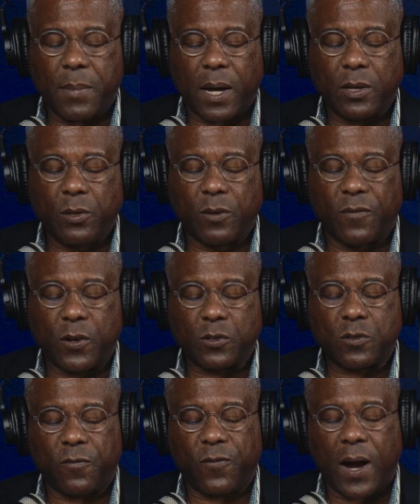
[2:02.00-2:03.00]
to the
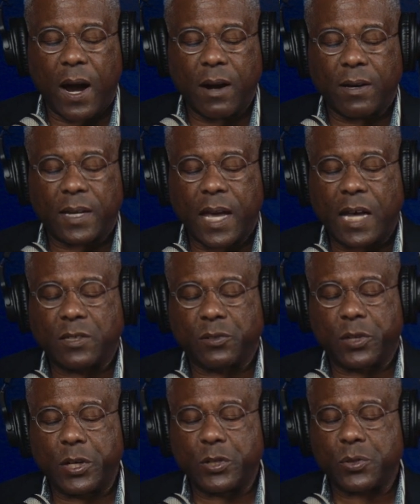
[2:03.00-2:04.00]
USCCA by
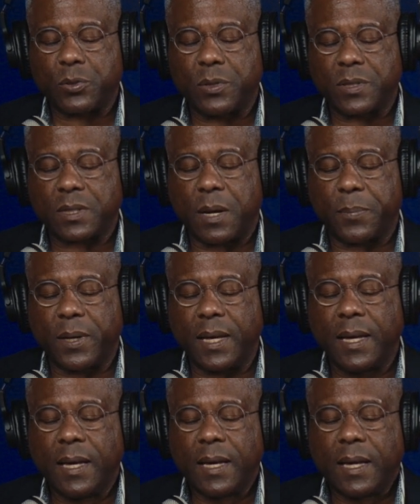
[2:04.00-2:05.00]
Universal Fire and
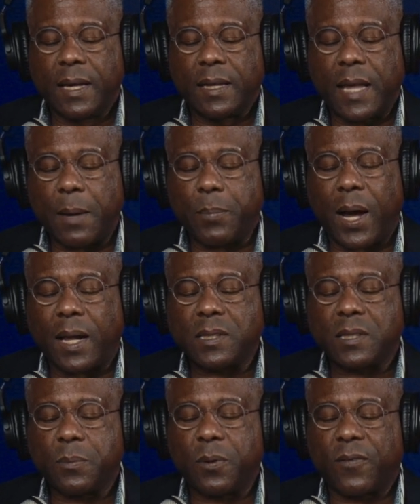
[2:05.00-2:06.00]
Casualty Insurance
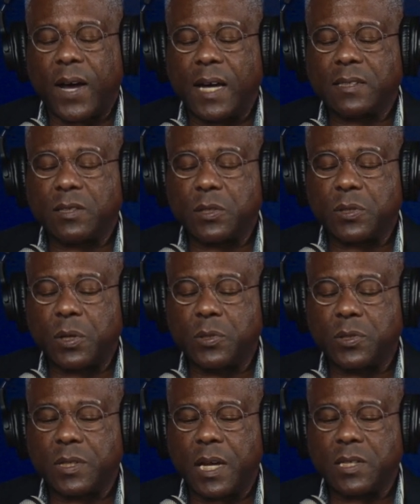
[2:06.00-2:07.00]
Company. That
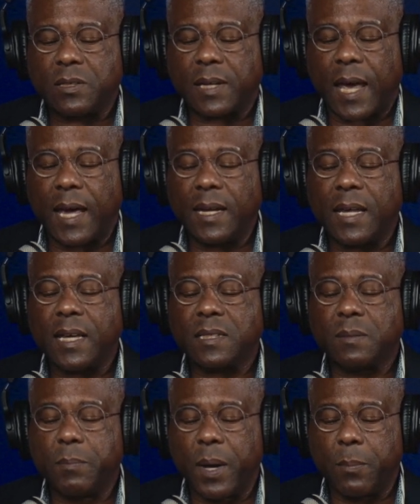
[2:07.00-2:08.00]
policy provides the
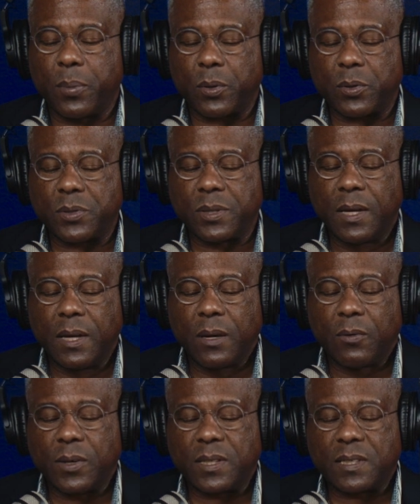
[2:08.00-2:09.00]
association
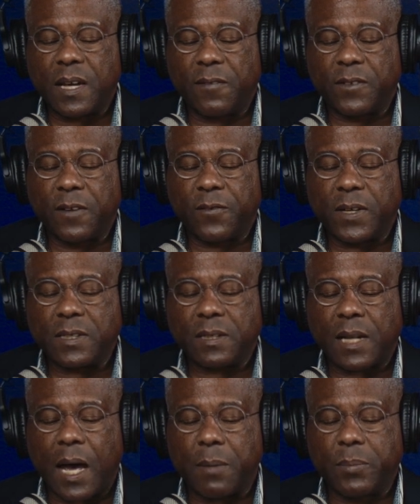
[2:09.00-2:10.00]
and its members
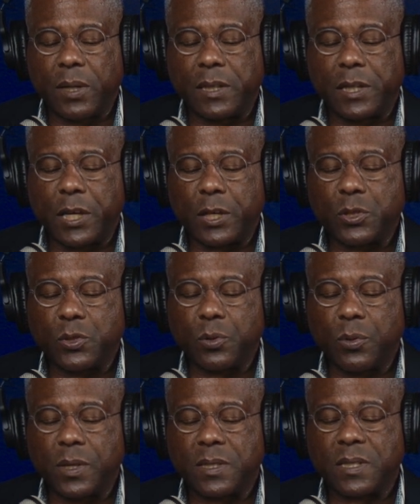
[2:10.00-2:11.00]
with self
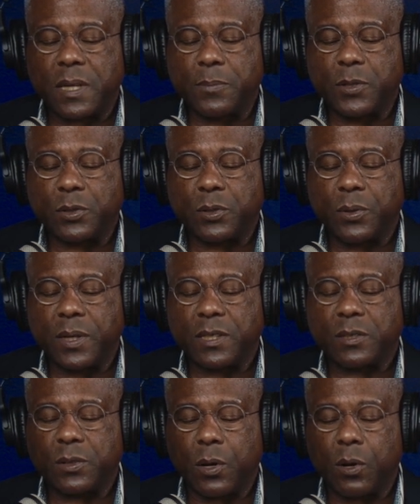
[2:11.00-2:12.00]
defense liability
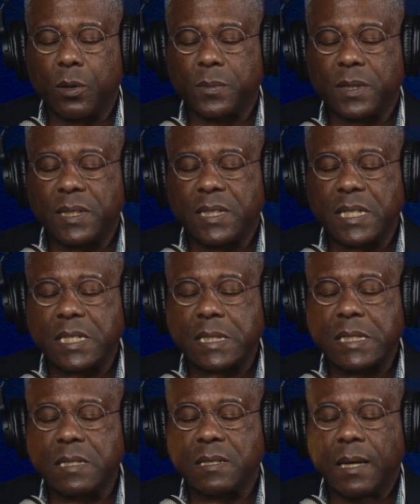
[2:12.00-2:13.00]
insurance subject
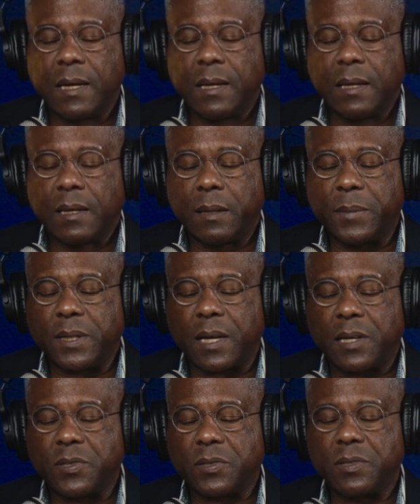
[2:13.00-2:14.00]
to its terms,
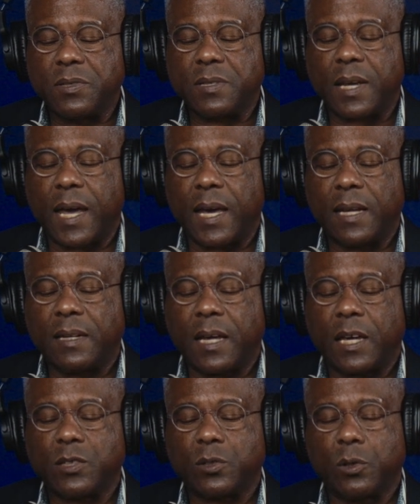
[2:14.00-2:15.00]
conditions,
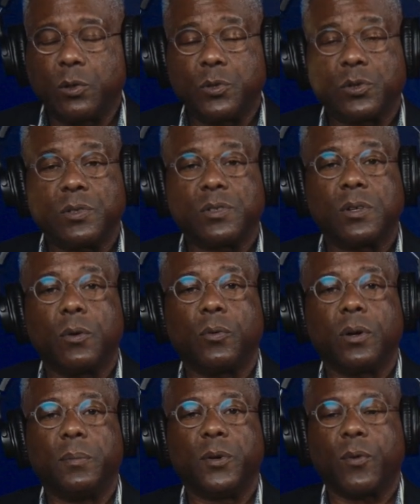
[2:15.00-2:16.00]
limitations,
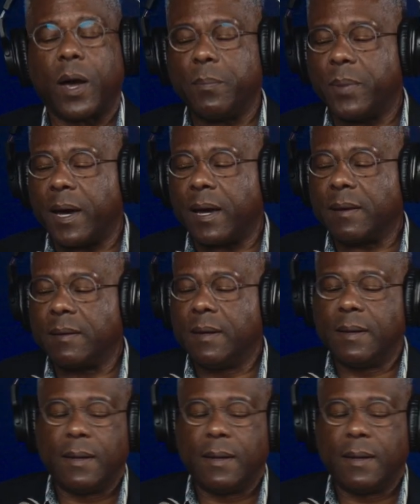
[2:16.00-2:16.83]
and exclusions.